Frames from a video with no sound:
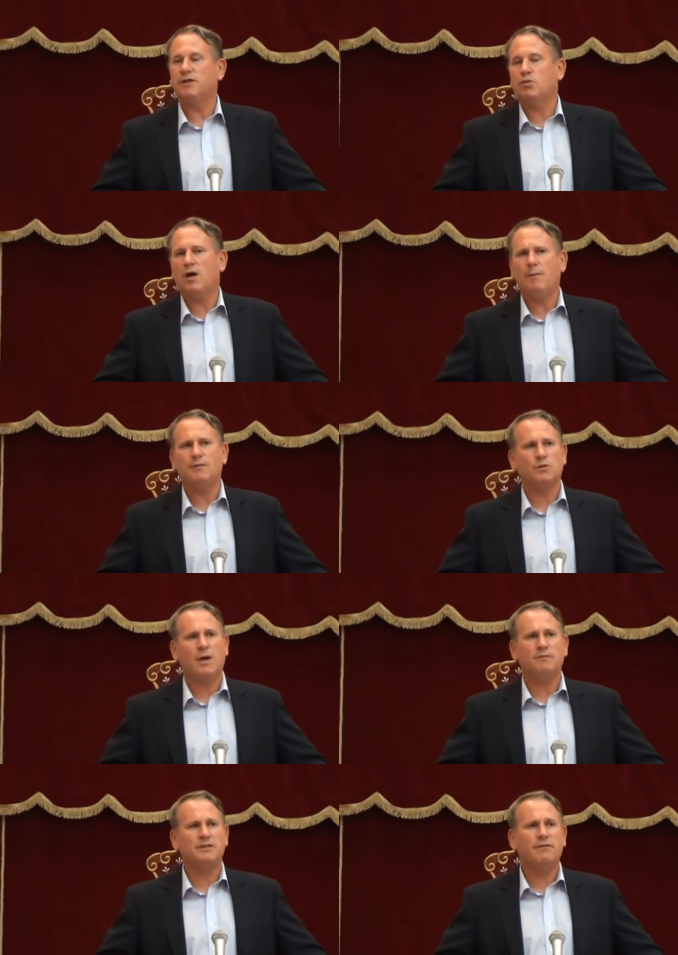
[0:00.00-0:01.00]
That's what
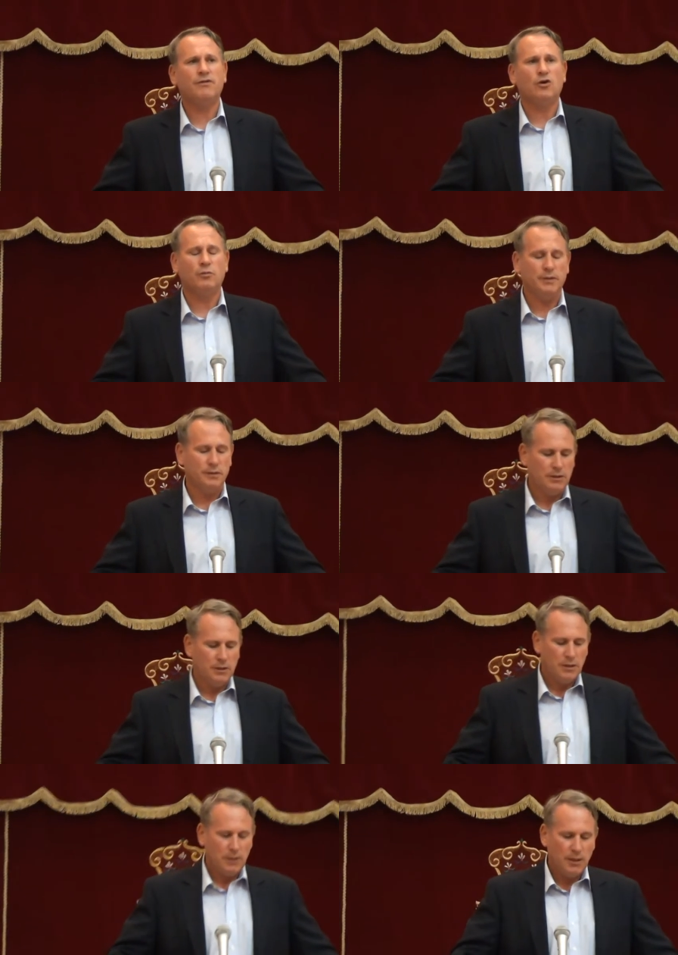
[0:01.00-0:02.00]
happens in every
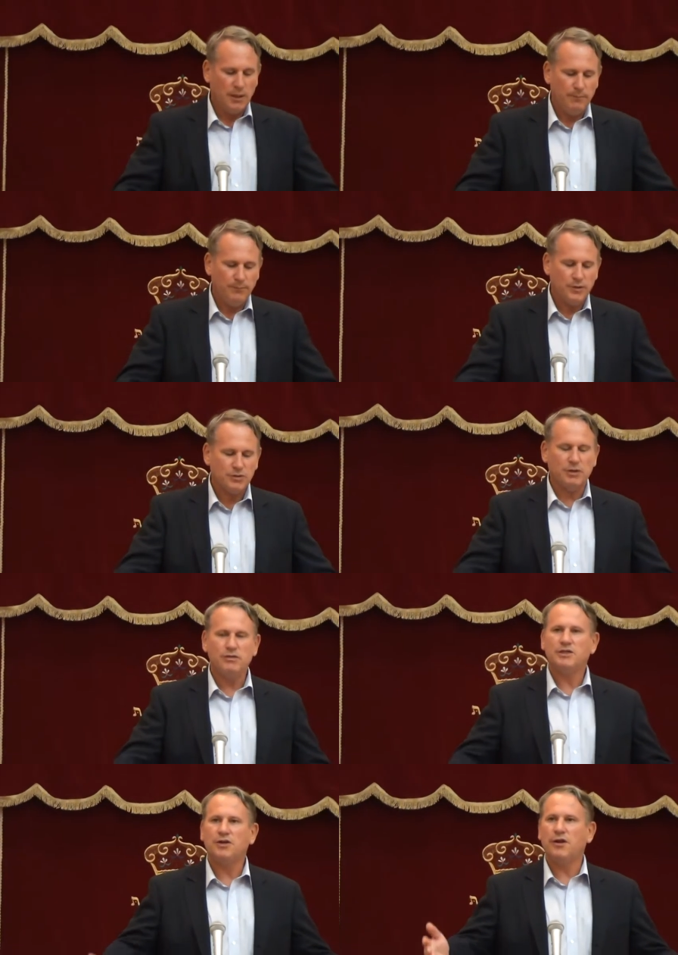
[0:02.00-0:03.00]
army. So
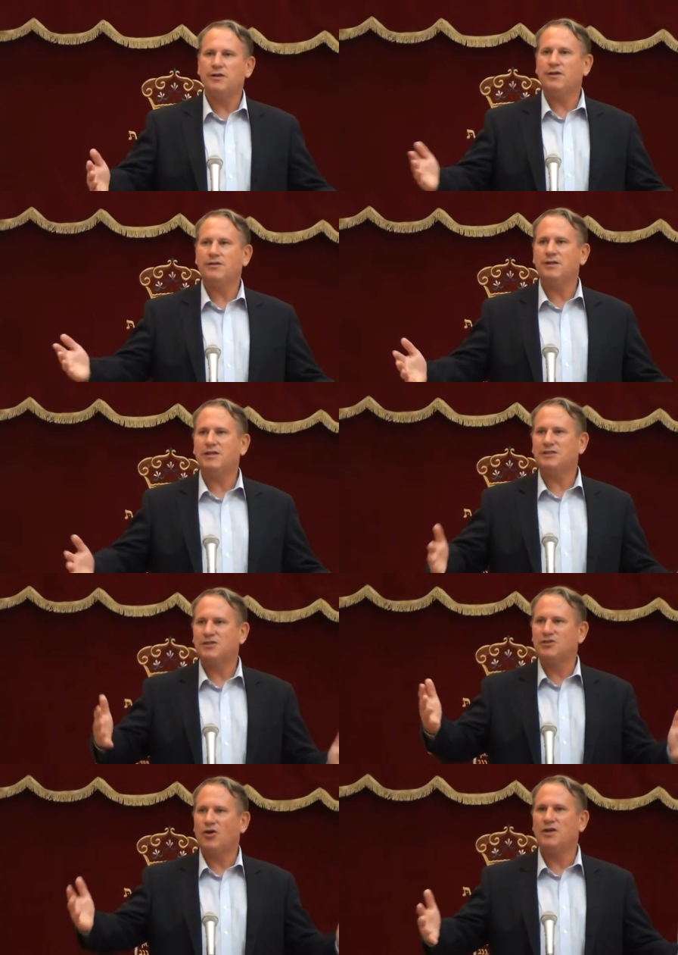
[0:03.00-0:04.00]
this
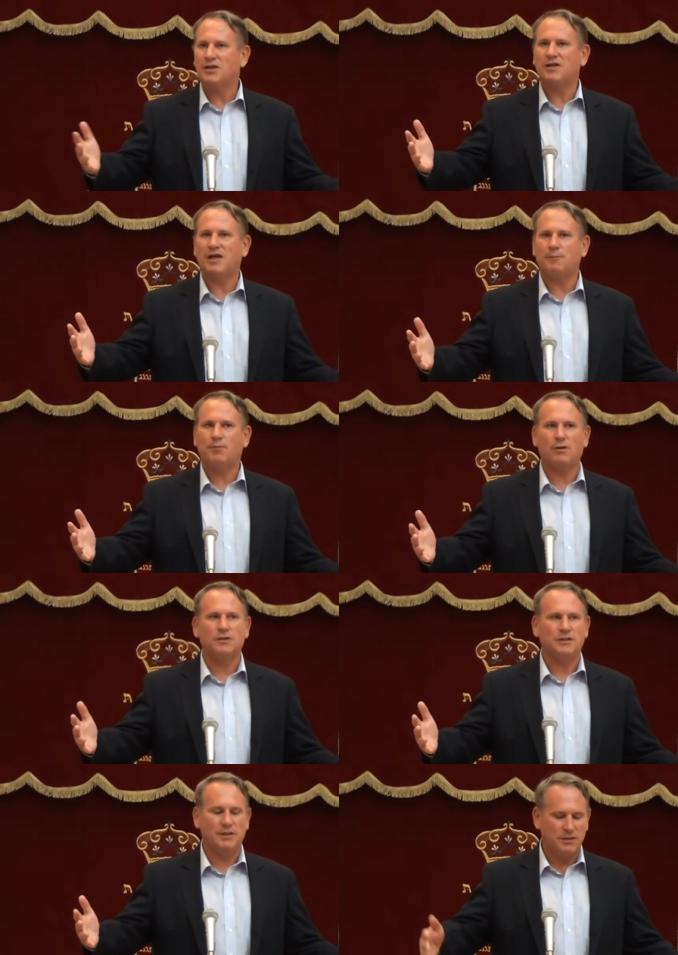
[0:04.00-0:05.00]
does not indicate a
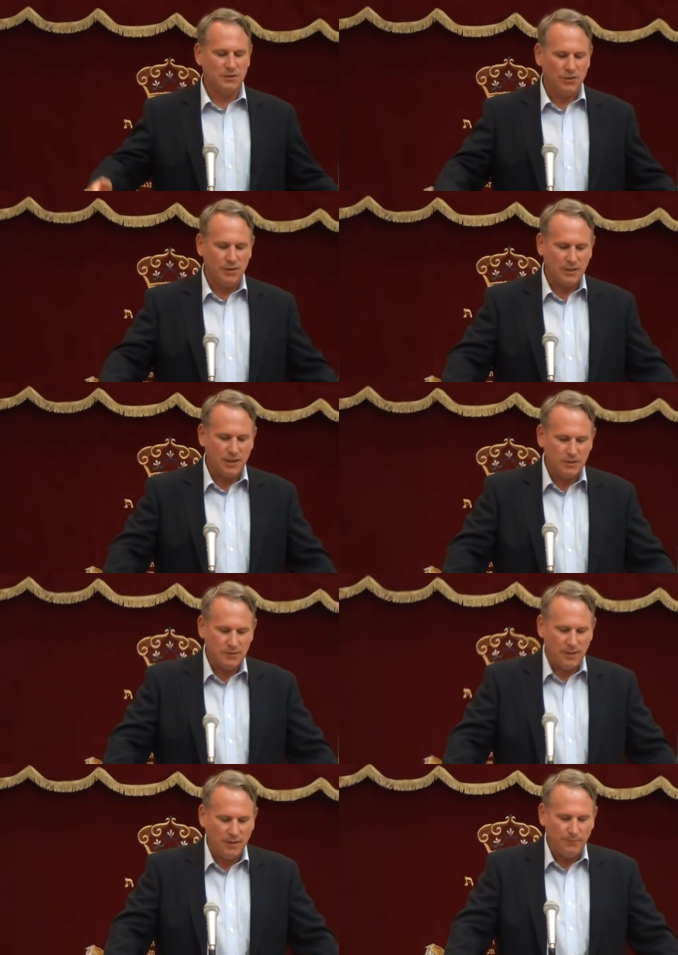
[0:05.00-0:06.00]
policy. It does not indicate
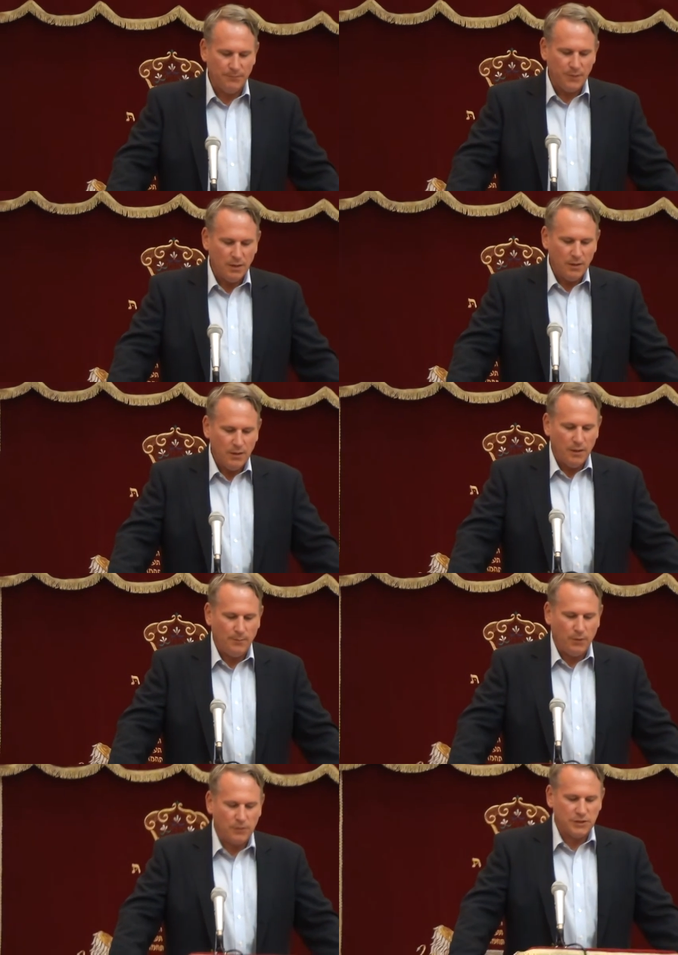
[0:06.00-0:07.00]
a
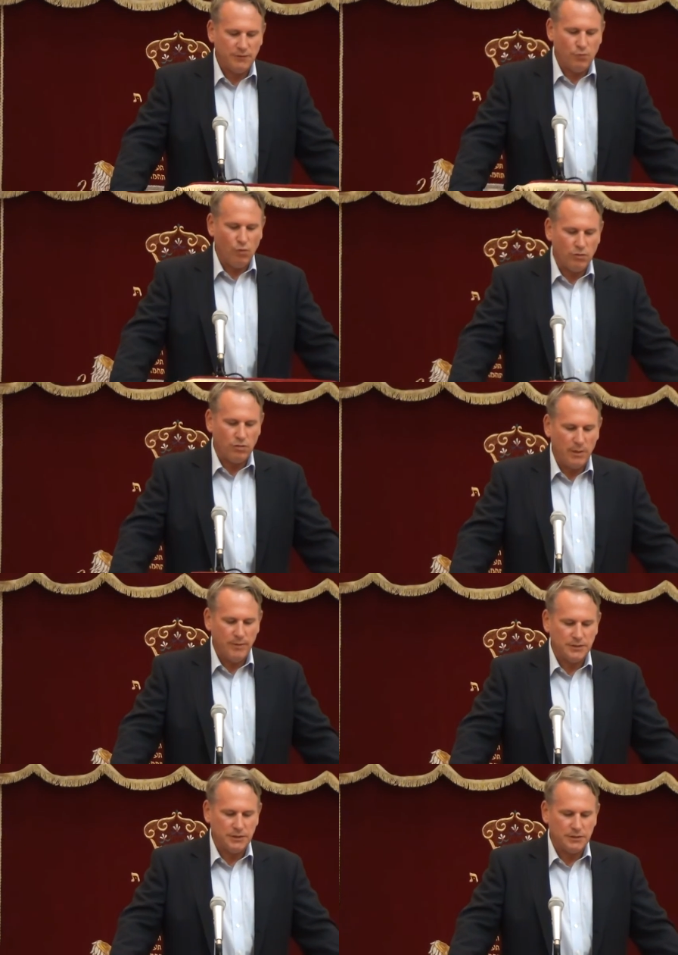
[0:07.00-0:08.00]
policy of war crime
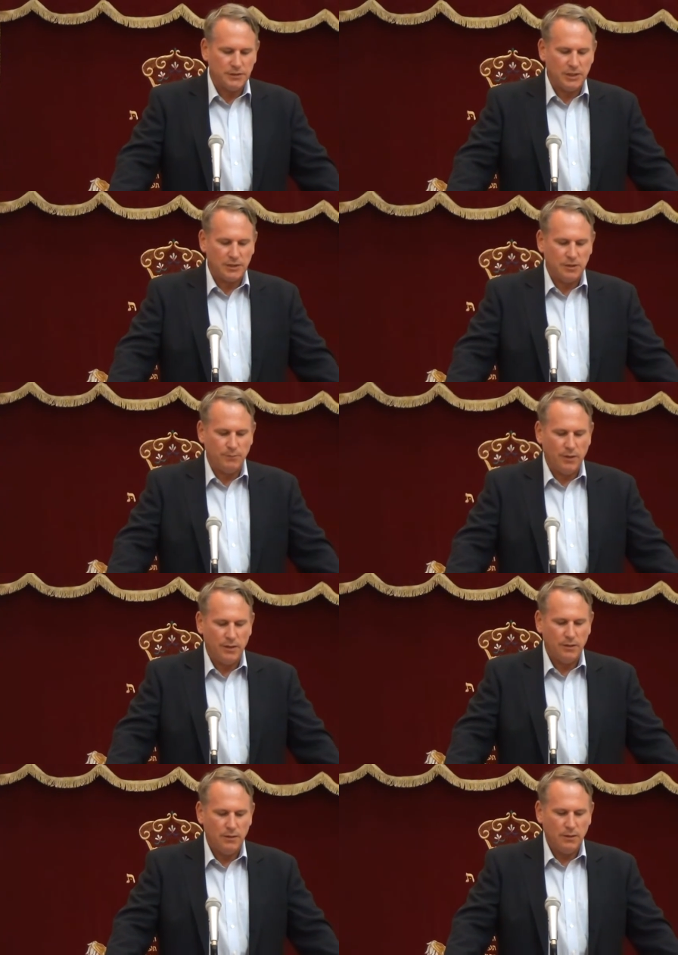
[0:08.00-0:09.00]
as is suggested
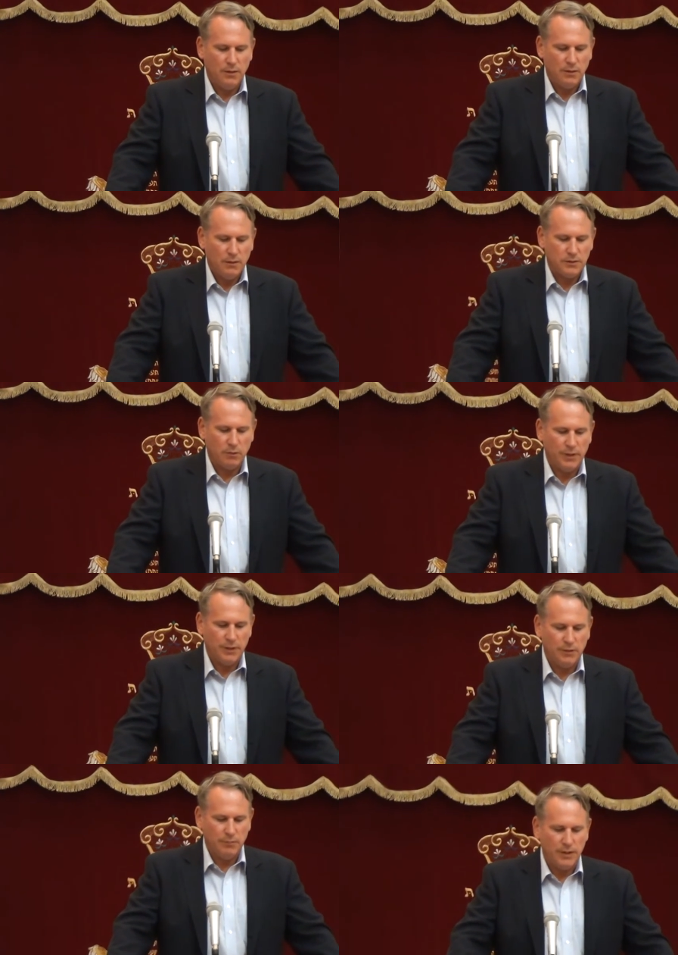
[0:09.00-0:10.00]
by so
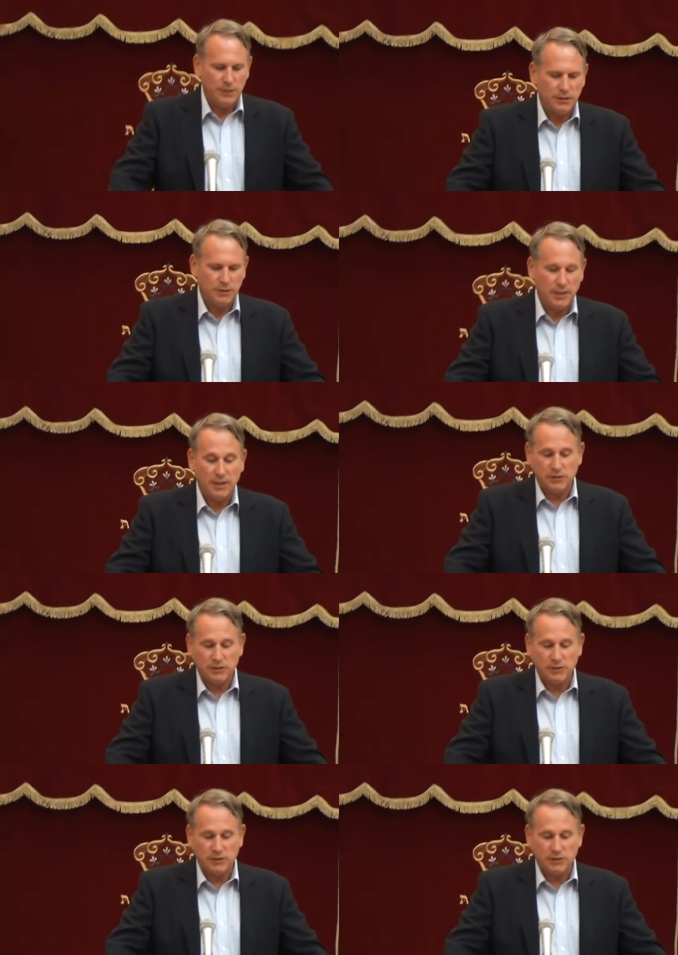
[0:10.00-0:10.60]
many in the media today and